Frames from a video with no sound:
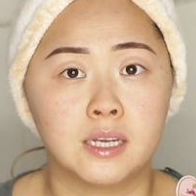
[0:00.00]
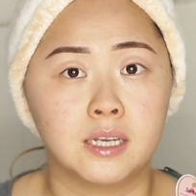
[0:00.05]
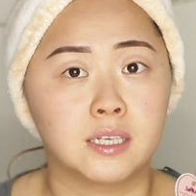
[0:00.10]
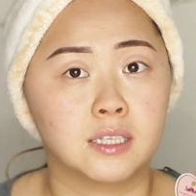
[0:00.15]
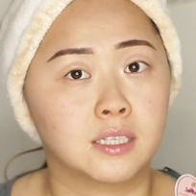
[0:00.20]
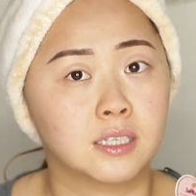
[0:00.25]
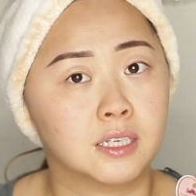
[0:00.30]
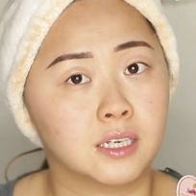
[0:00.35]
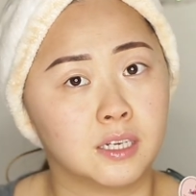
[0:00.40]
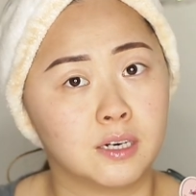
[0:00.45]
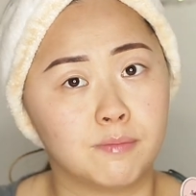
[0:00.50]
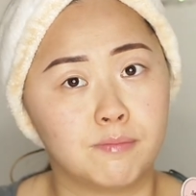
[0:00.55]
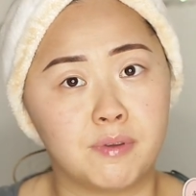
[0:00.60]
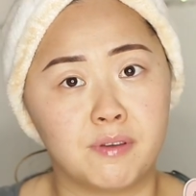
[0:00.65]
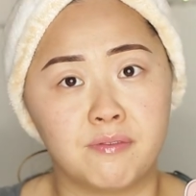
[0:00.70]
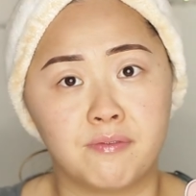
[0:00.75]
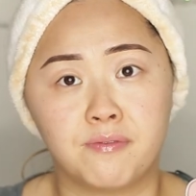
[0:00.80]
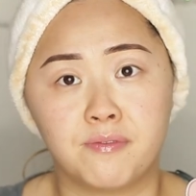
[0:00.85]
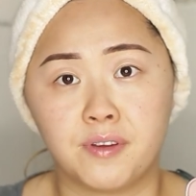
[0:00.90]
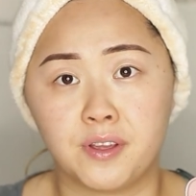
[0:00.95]
is gonna
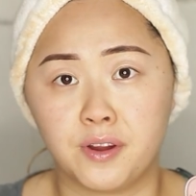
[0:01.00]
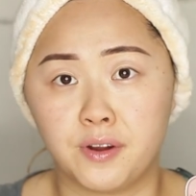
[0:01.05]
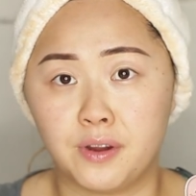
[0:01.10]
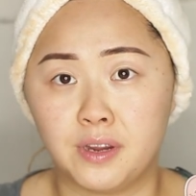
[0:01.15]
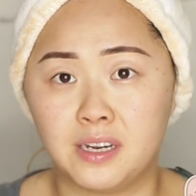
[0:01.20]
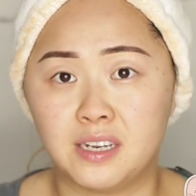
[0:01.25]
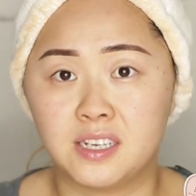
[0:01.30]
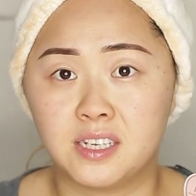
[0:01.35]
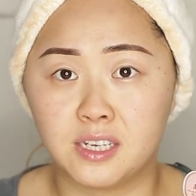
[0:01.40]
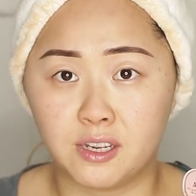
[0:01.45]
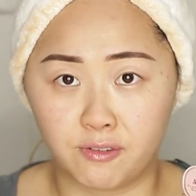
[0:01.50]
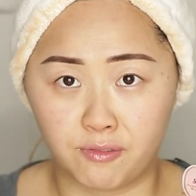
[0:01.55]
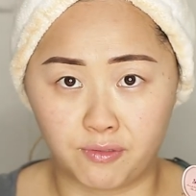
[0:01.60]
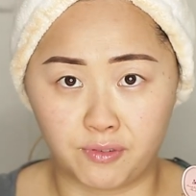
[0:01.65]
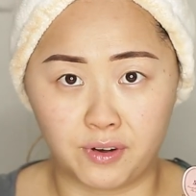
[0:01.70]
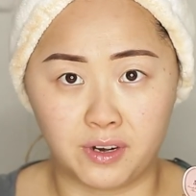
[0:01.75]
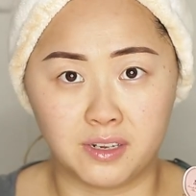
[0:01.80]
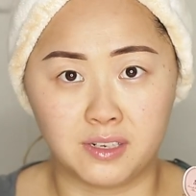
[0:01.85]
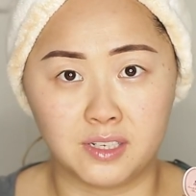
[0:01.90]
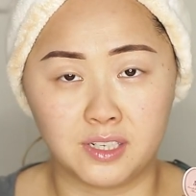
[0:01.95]
be very
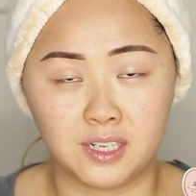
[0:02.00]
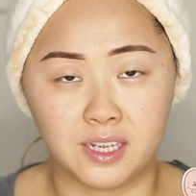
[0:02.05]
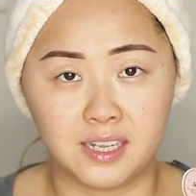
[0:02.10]
different.